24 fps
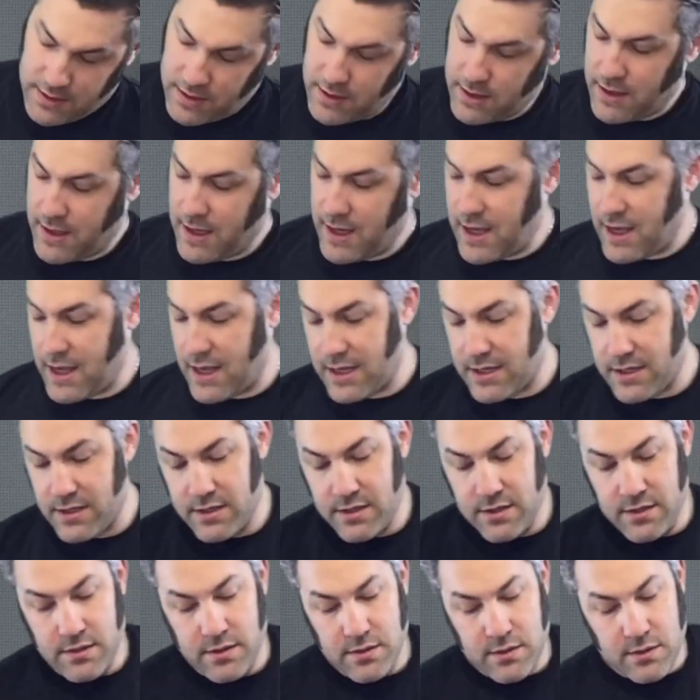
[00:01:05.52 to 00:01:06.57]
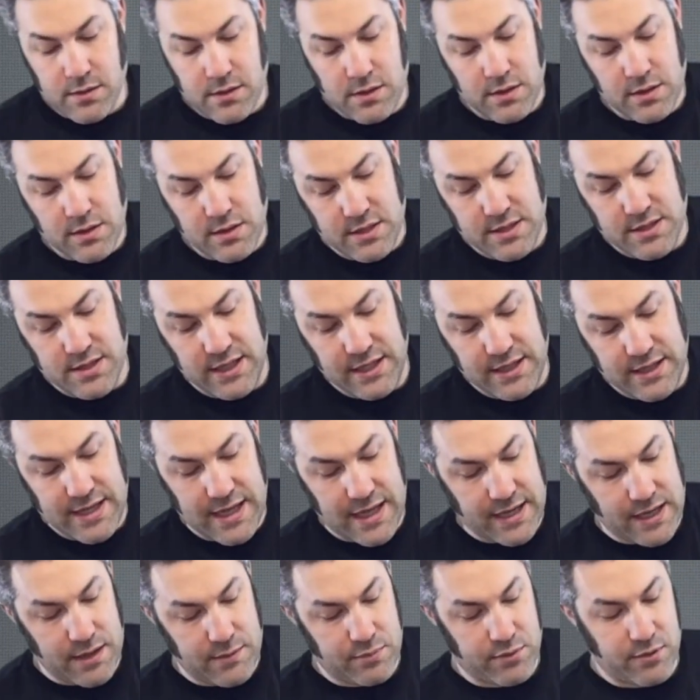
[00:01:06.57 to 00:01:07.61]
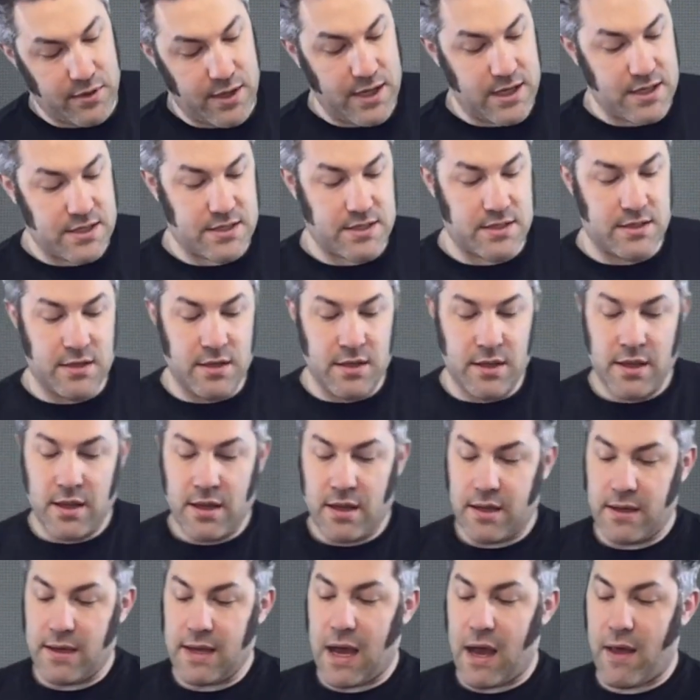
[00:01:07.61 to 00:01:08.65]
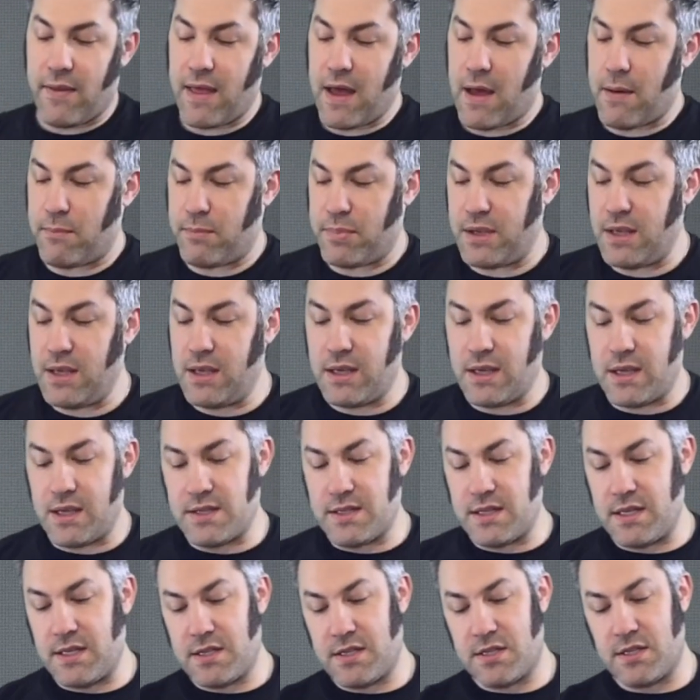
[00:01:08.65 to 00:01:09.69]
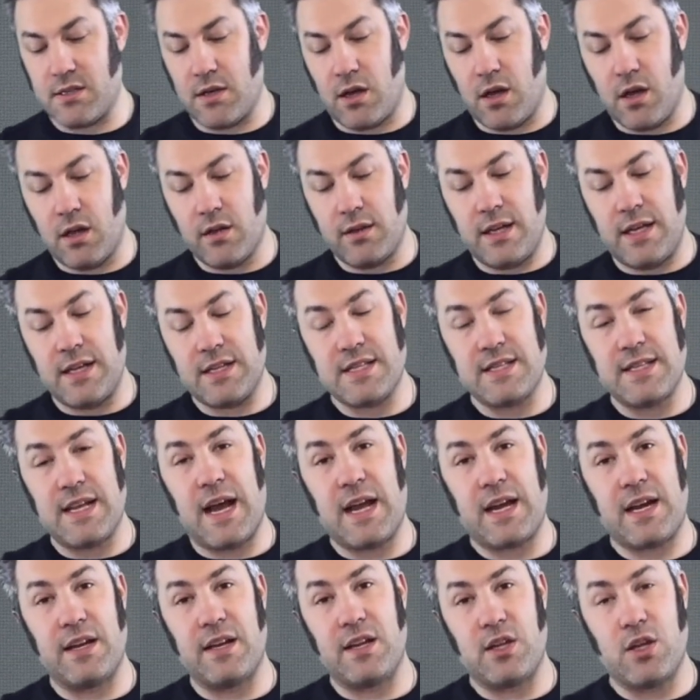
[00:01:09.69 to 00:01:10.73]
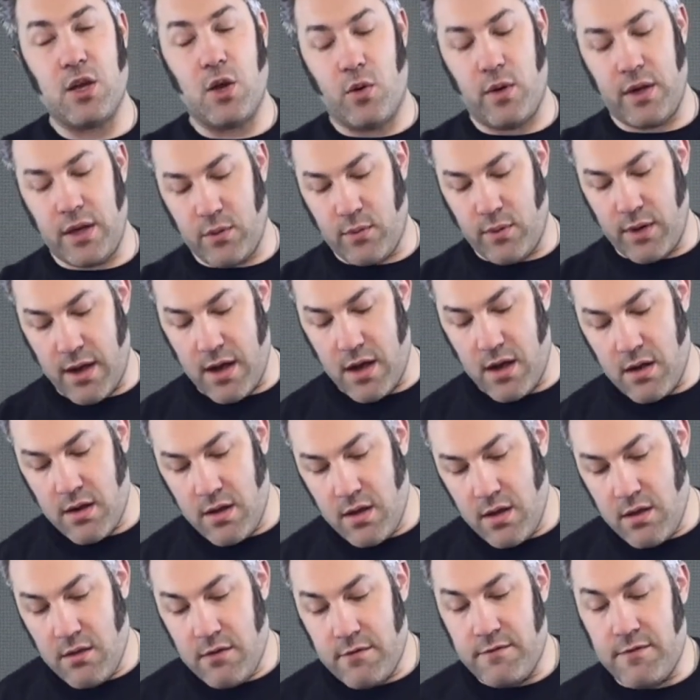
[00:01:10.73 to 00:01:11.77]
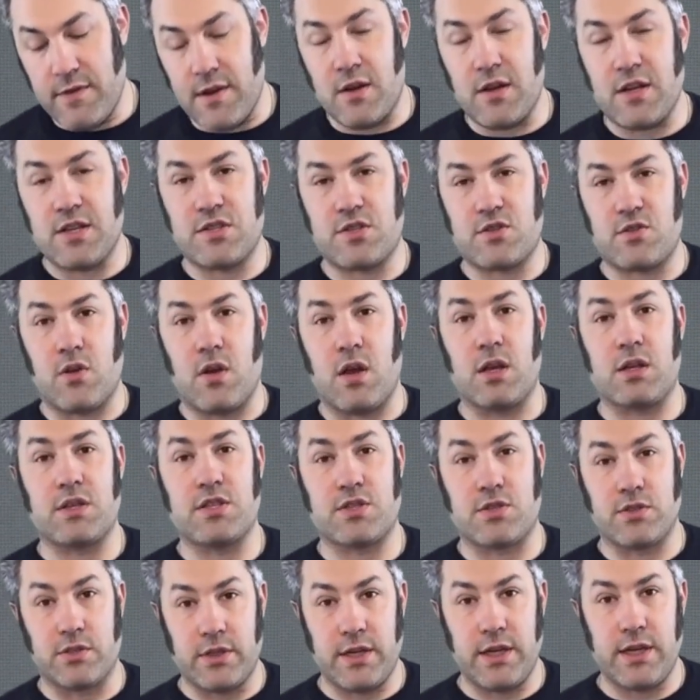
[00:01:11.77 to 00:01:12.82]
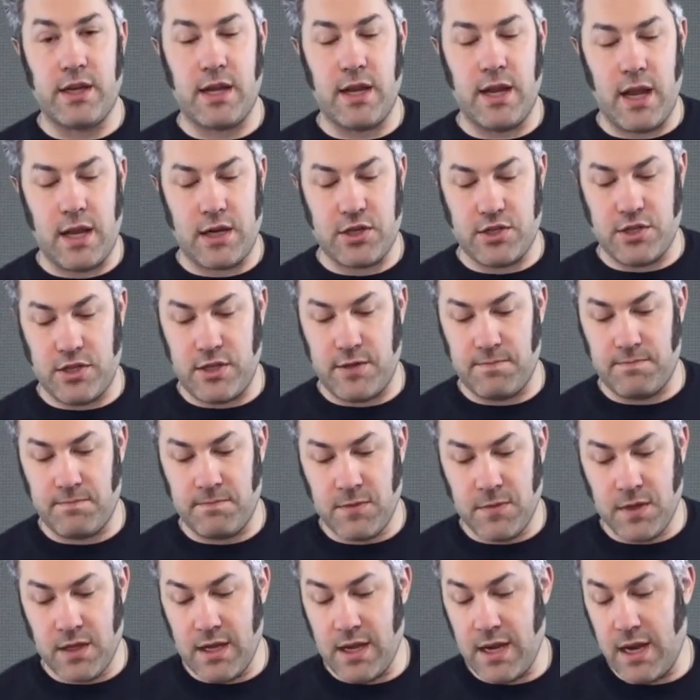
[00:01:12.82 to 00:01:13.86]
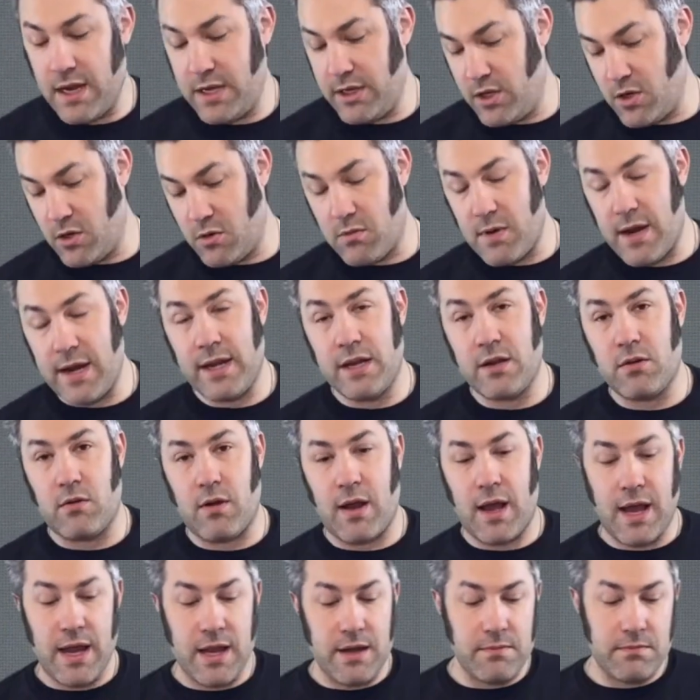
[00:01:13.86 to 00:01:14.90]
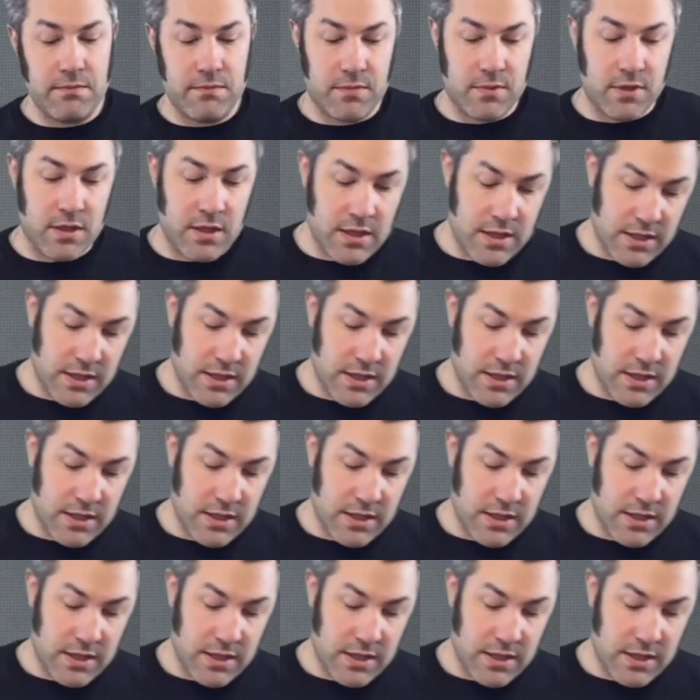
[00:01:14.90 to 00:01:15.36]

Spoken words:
And seat that in place. Now that peak is installed, it's not going to go anywhere. Very strong, sturdy connection. And you're ready to ride. You